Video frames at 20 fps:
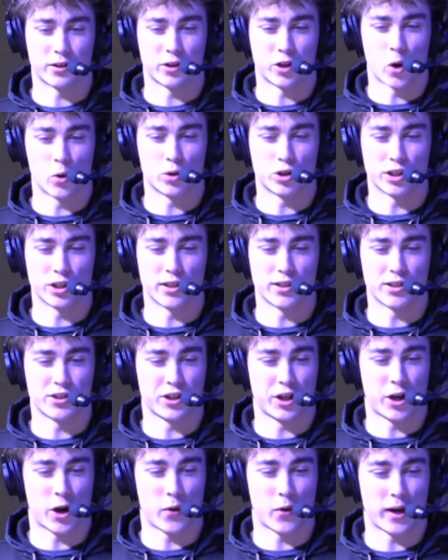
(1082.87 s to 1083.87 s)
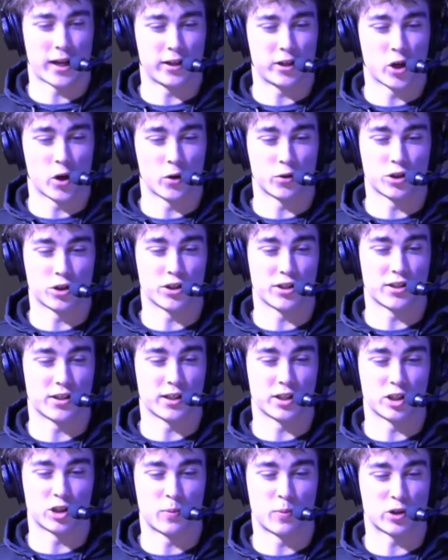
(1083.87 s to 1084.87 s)
coaches, head coaches,
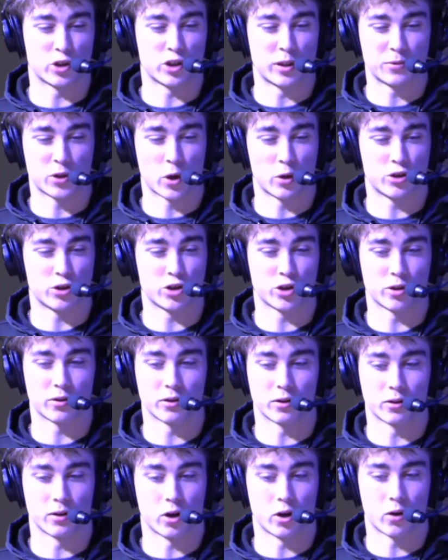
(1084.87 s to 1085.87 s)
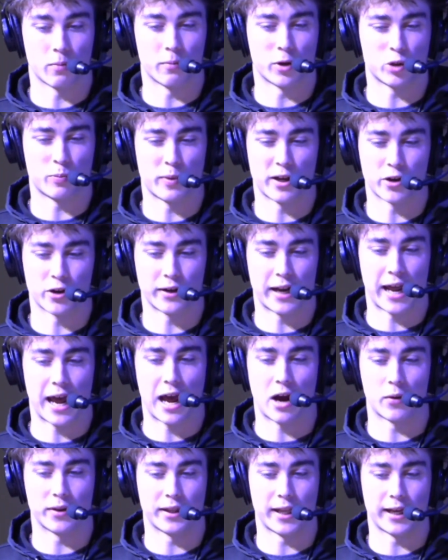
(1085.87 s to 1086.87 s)
the special teams coaches are much better
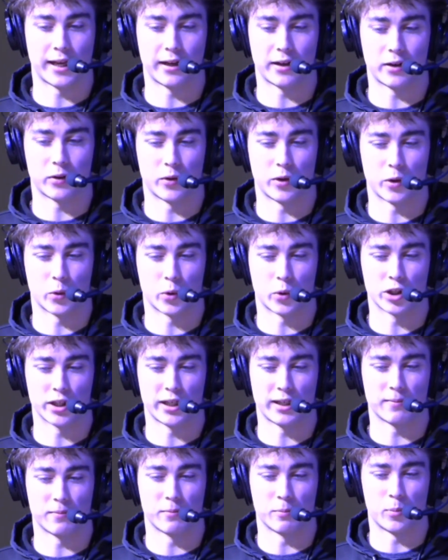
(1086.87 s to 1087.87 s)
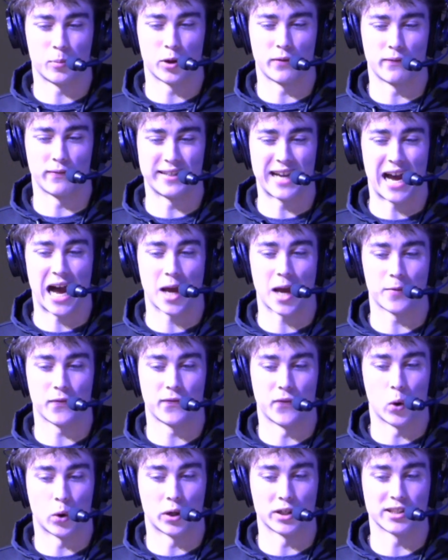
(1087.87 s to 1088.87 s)
now, and they're really putting time and
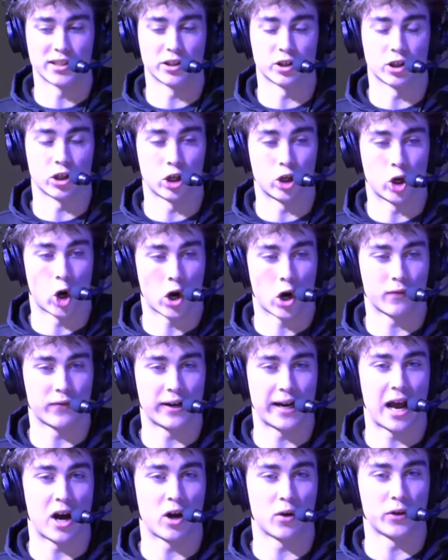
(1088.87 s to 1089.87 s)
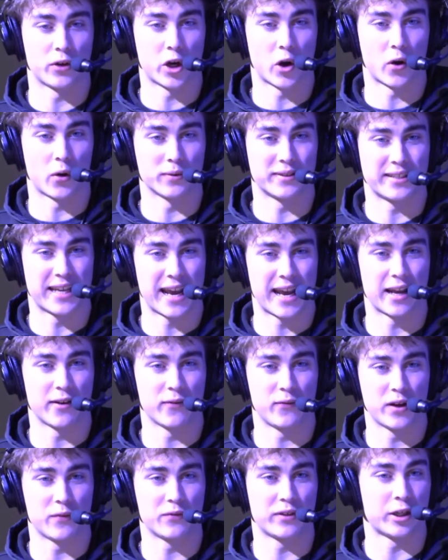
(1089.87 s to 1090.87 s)
focus and carving out, 10,
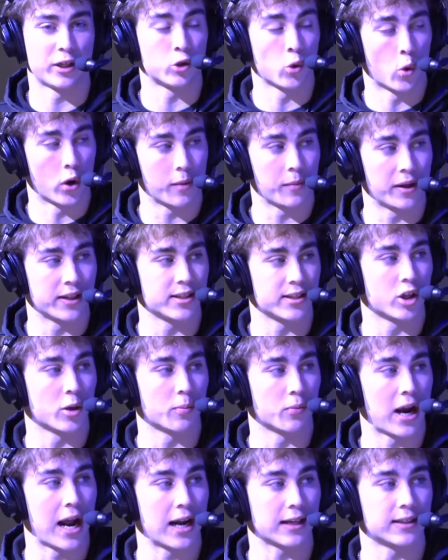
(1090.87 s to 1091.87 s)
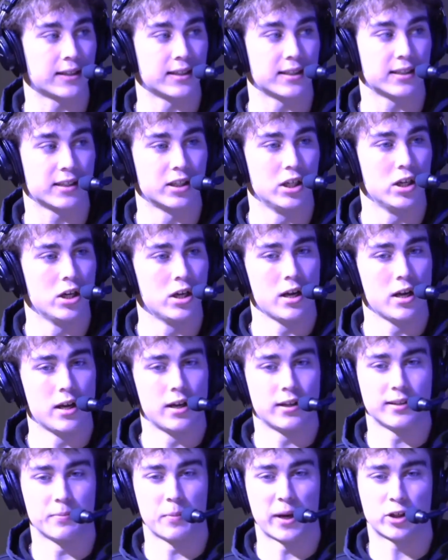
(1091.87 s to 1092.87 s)
15, 20 minutes in their practice
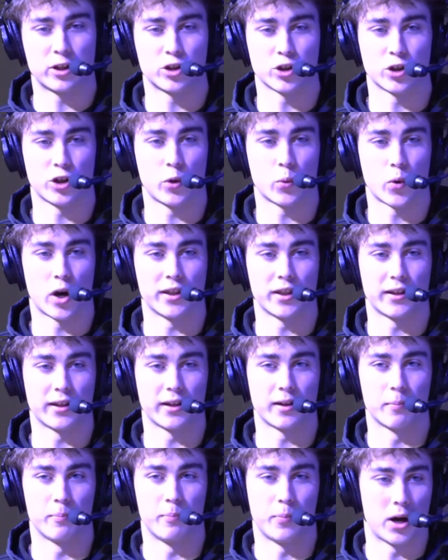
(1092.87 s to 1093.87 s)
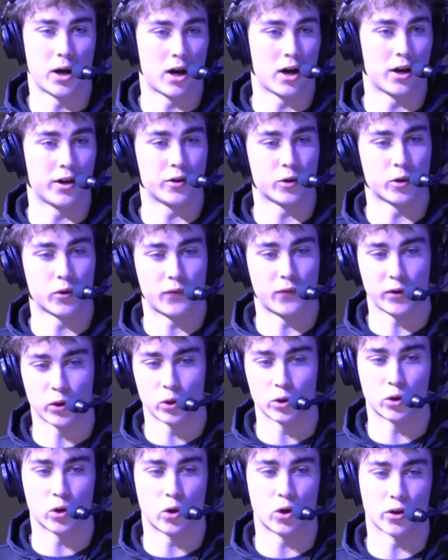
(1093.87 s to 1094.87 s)
to make sure you run the punt or
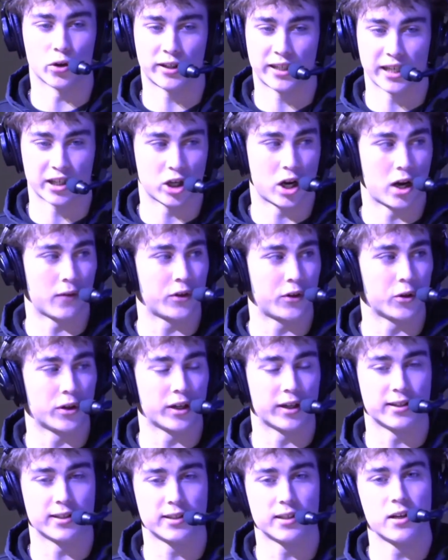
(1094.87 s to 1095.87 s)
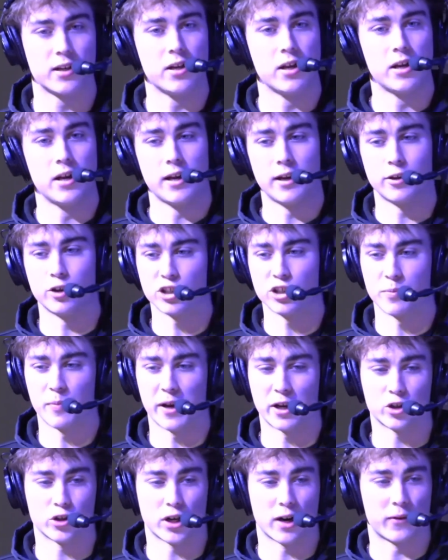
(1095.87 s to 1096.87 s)
field goal or kickoff units just to
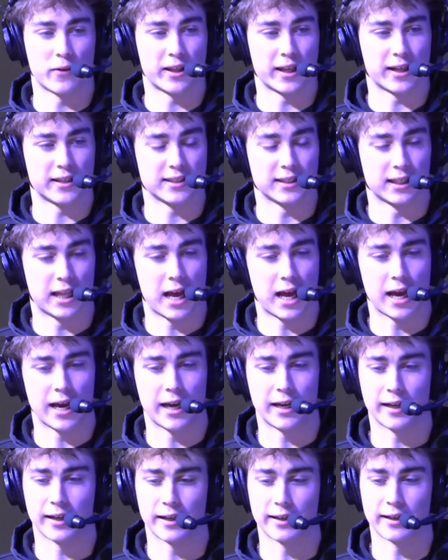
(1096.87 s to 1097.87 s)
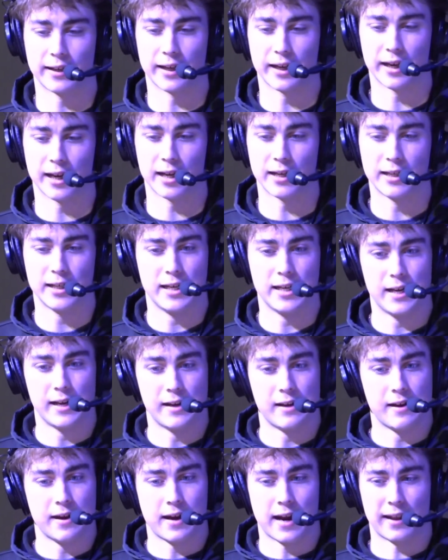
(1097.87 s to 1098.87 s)
make sure everything's aligned. And
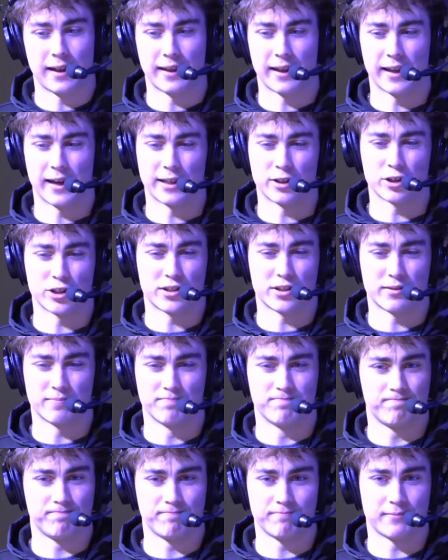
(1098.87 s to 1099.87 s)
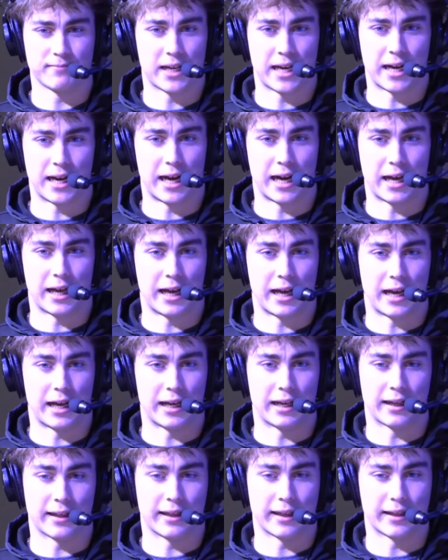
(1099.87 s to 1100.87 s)
then I
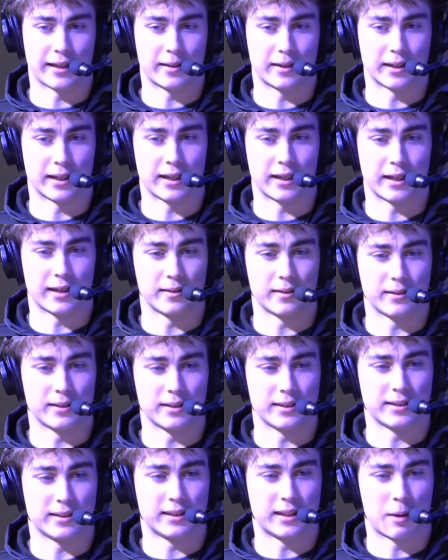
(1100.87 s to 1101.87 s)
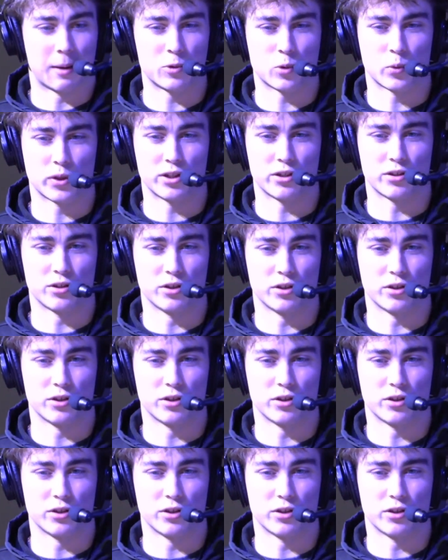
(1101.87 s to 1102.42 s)
think it comes with